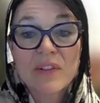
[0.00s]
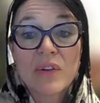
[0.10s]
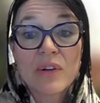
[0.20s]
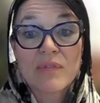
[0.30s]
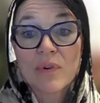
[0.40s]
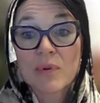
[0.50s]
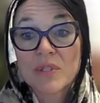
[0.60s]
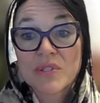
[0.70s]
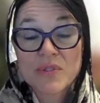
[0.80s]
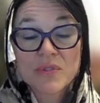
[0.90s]
I look
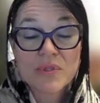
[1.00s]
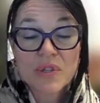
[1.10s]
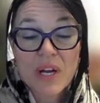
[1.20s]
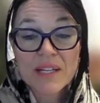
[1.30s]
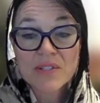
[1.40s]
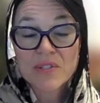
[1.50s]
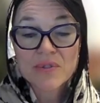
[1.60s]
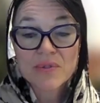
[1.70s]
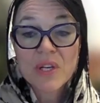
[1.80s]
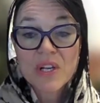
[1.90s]
forward to trying
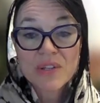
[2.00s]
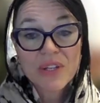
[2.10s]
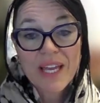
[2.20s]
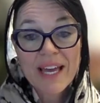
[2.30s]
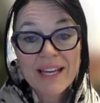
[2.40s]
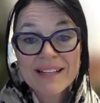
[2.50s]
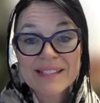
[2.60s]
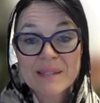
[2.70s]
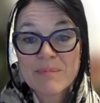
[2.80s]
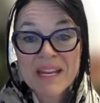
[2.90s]
to look at
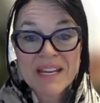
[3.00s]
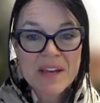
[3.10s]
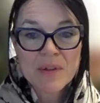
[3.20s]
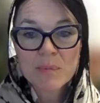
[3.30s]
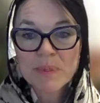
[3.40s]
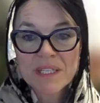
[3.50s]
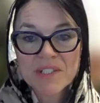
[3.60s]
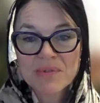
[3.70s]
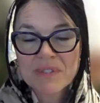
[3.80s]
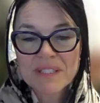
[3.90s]
as many other
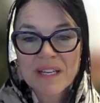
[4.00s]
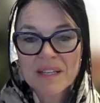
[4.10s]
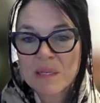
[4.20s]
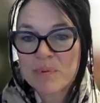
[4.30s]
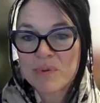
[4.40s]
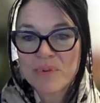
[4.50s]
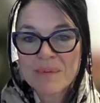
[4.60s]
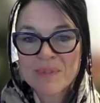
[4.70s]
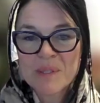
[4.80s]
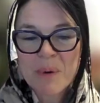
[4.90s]
potential recycling
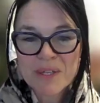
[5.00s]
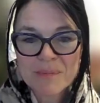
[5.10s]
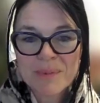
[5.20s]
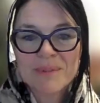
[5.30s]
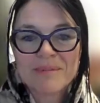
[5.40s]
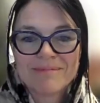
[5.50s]
programs as well.